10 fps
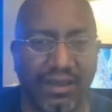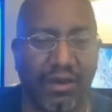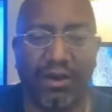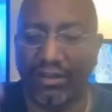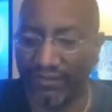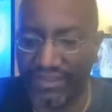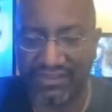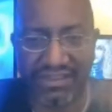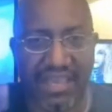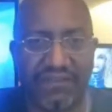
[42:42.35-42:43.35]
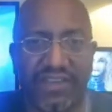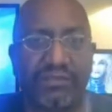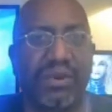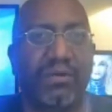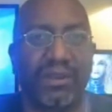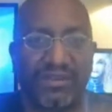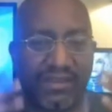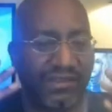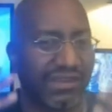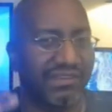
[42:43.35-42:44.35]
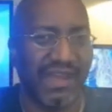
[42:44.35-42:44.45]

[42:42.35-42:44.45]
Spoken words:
all of his life experiences is